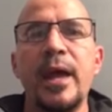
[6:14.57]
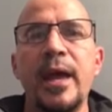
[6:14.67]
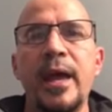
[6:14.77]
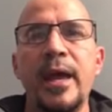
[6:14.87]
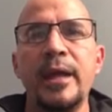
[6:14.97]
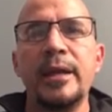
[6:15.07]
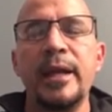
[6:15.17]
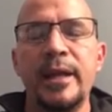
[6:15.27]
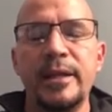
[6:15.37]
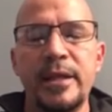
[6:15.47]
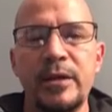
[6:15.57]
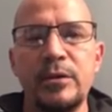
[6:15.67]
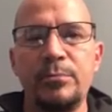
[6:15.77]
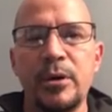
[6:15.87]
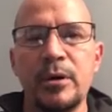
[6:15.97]
and in their
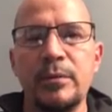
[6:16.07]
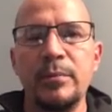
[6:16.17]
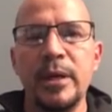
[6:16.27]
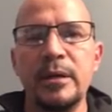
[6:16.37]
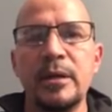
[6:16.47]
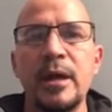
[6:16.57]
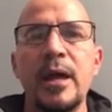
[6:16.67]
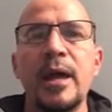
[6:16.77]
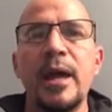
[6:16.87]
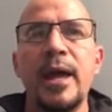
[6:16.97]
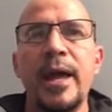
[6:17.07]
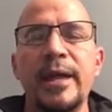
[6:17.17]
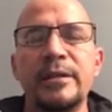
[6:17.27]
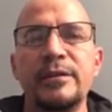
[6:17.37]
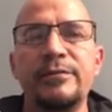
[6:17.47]
department
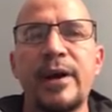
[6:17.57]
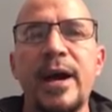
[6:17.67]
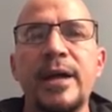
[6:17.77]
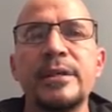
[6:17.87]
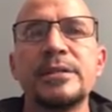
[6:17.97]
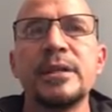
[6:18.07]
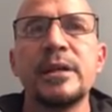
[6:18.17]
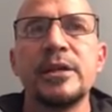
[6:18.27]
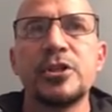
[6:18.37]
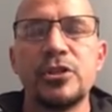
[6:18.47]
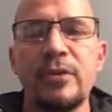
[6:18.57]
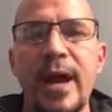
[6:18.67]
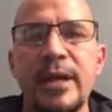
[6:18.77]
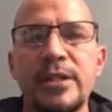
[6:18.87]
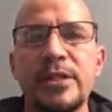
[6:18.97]
and devise
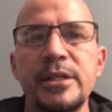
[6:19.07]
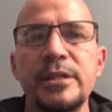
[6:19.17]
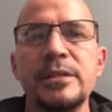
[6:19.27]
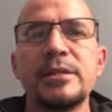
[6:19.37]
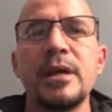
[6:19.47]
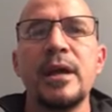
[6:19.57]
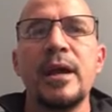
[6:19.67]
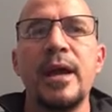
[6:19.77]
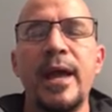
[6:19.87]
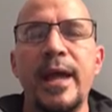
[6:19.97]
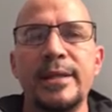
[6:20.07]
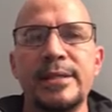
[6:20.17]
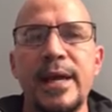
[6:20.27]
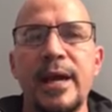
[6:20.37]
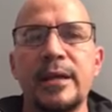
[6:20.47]
strategies and
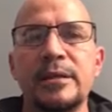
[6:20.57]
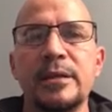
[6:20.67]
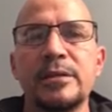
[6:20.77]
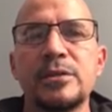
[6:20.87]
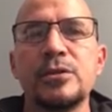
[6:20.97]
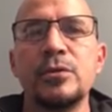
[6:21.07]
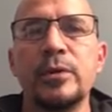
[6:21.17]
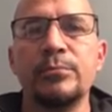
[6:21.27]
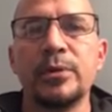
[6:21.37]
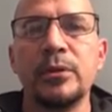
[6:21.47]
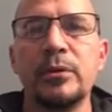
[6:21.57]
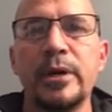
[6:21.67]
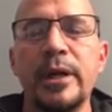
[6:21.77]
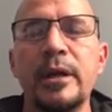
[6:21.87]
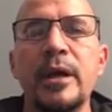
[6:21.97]
tactics to
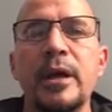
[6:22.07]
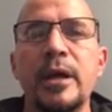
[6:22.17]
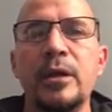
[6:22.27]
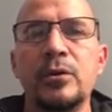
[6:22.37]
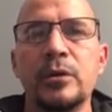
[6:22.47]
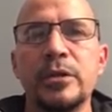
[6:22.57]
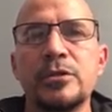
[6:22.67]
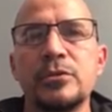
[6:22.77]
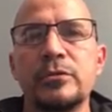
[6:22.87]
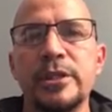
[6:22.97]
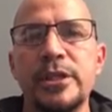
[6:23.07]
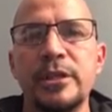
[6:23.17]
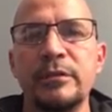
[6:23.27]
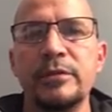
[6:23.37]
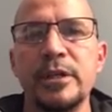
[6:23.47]
employ in order to
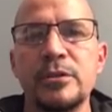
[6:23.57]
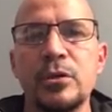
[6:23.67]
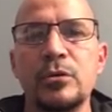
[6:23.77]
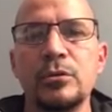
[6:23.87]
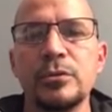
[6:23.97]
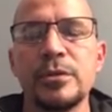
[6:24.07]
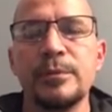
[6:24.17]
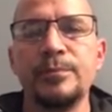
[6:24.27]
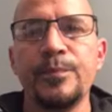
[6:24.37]
achieve these goals.